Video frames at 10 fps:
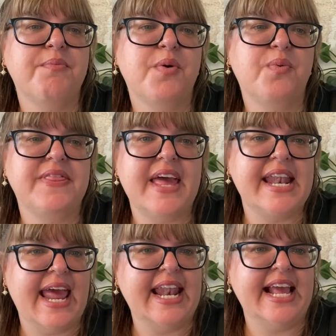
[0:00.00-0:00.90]
with their
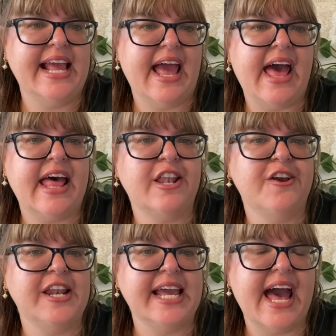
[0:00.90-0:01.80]
nanny
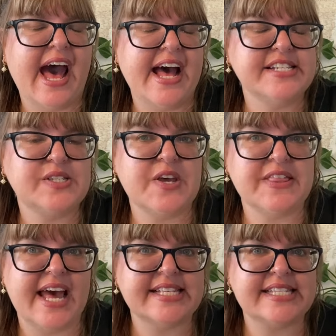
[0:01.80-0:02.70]
learning art. So
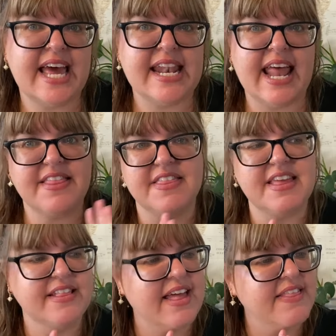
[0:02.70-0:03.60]
that's another
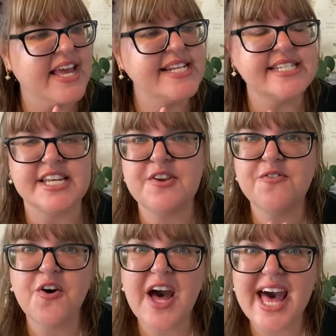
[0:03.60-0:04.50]
thing that they did
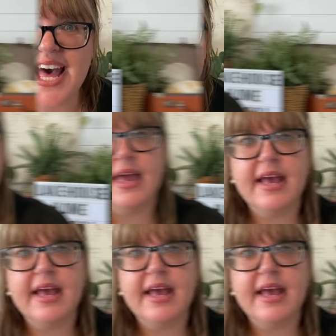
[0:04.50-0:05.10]
for art.